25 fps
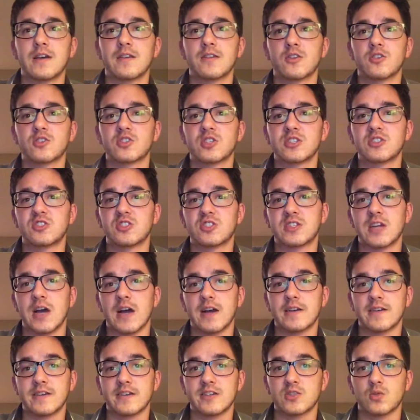usually just
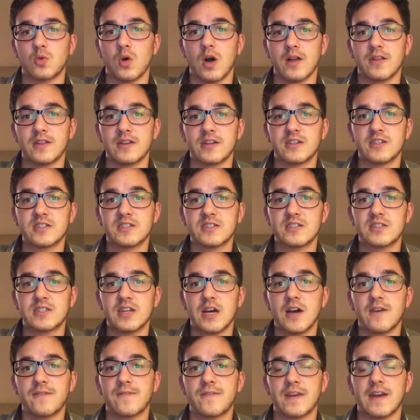talking to squad leaders and
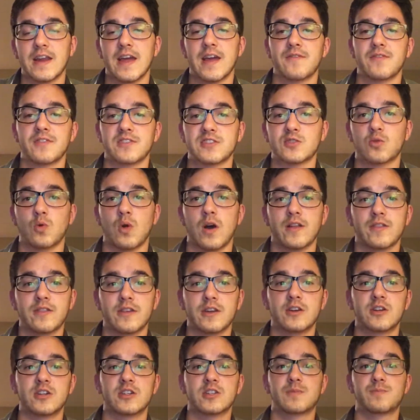stuff, and having the squad
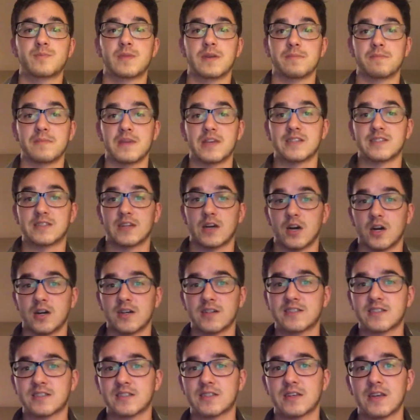leaders be mean to
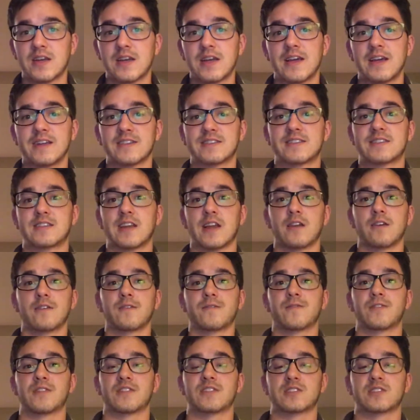us instead of the